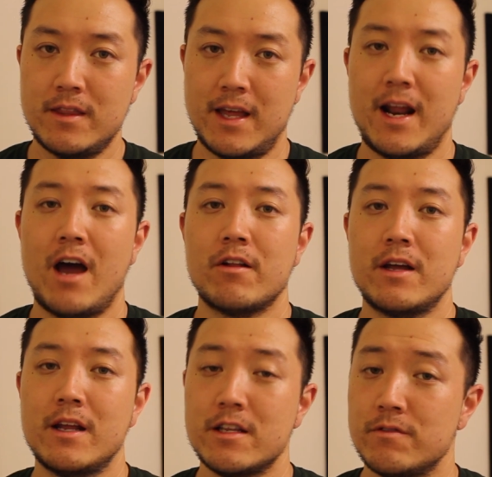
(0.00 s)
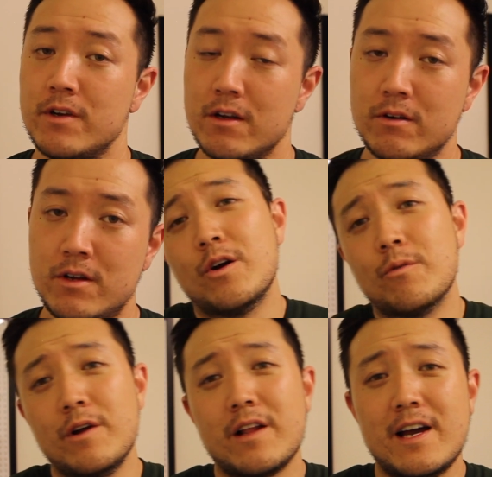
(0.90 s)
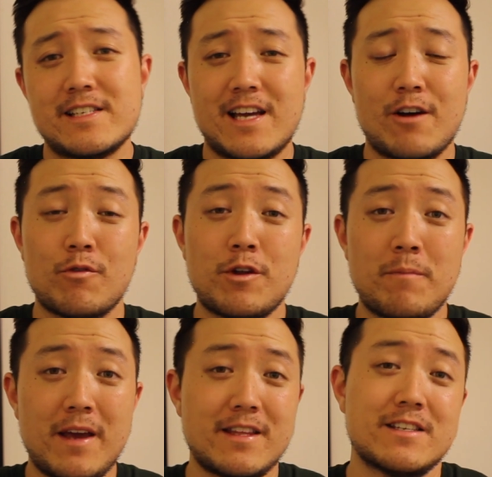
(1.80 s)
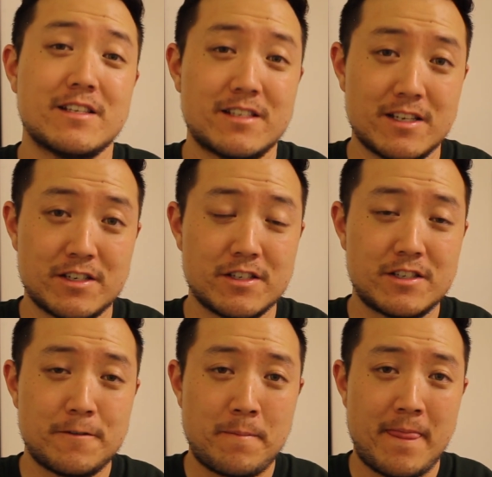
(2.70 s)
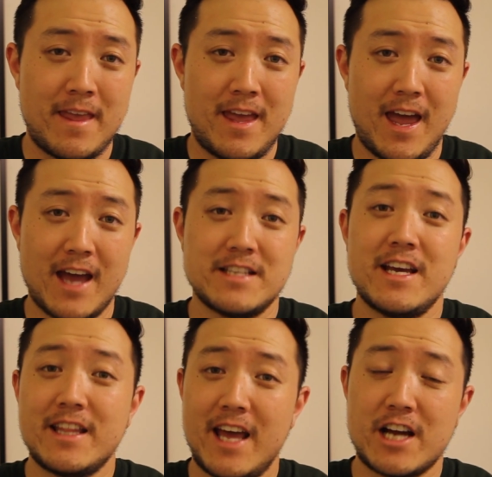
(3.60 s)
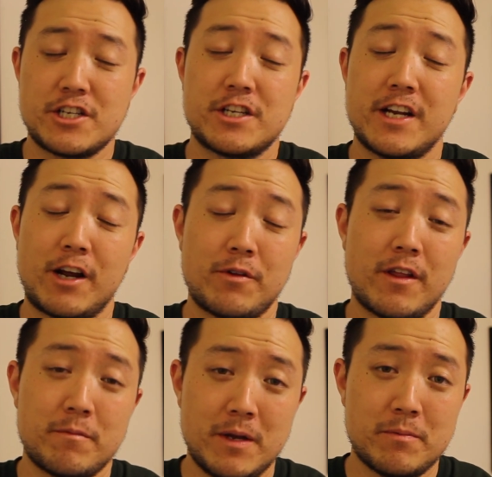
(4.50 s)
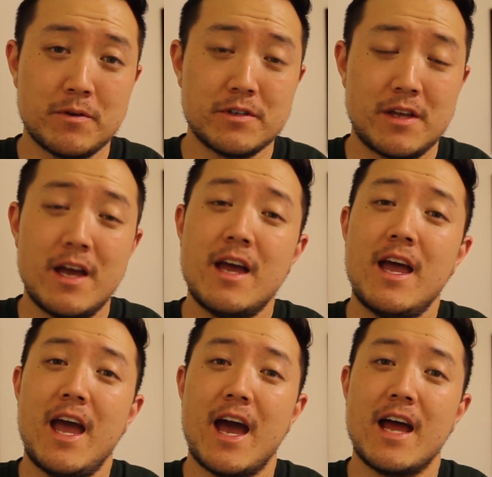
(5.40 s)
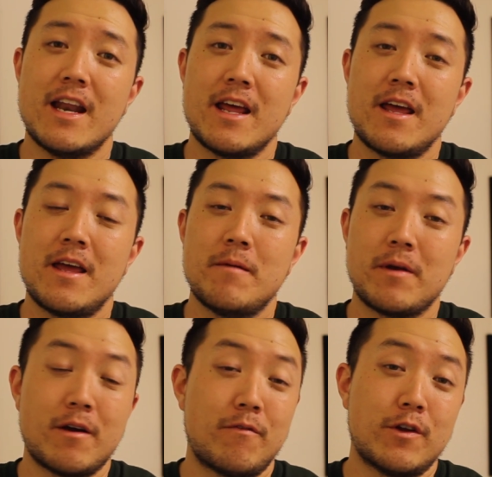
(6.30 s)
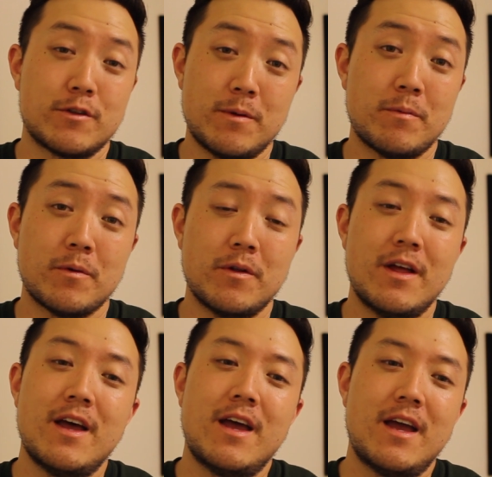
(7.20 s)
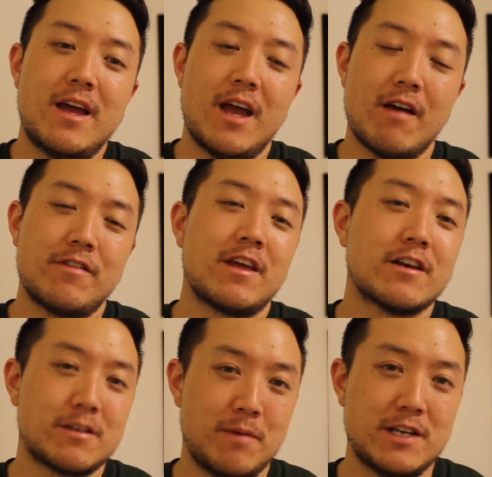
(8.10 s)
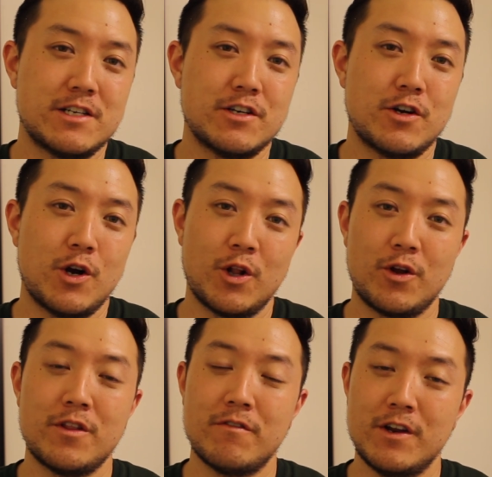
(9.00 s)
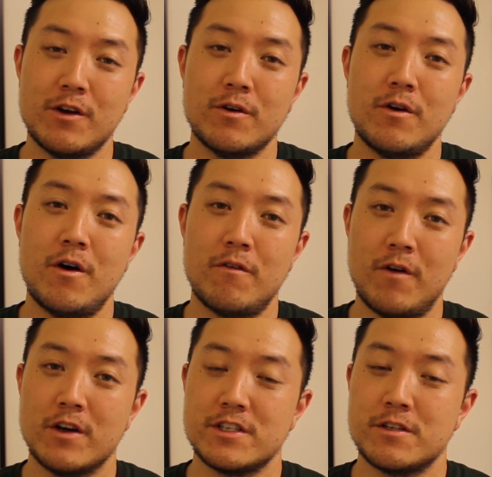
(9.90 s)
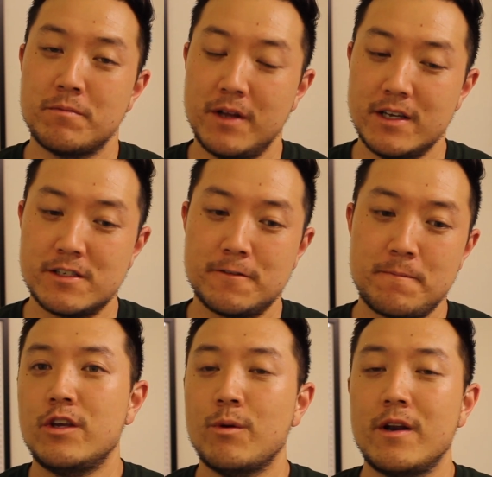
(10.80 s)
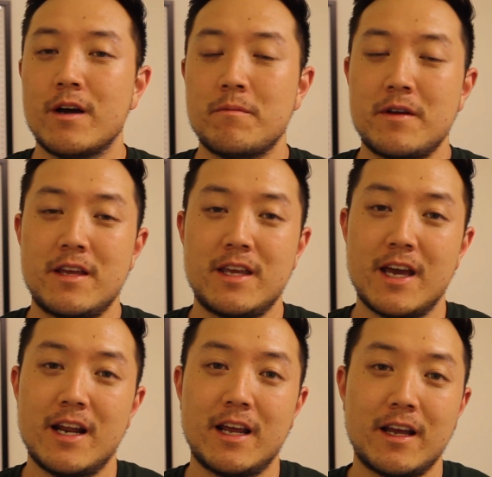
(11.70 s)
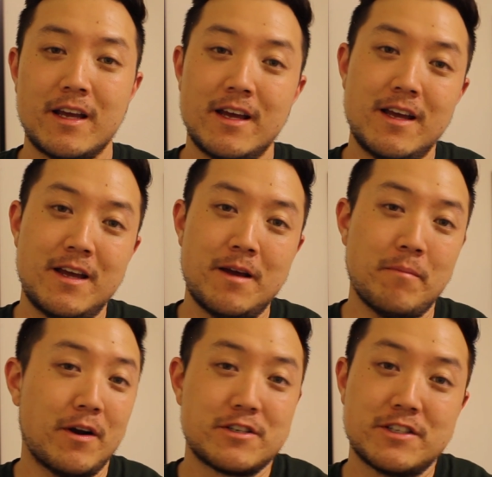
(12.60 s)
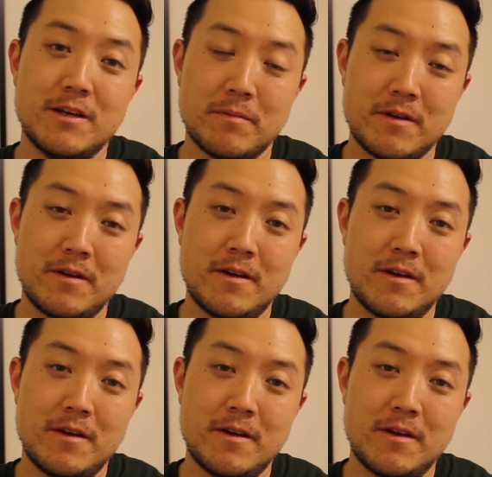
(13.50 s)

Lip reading: that I outlined in this video. Realize that when you make these decisions and take the action to connect with other people and become friends with people, everything else I mentioned earlier in the video falls into place. You end up getting better sleep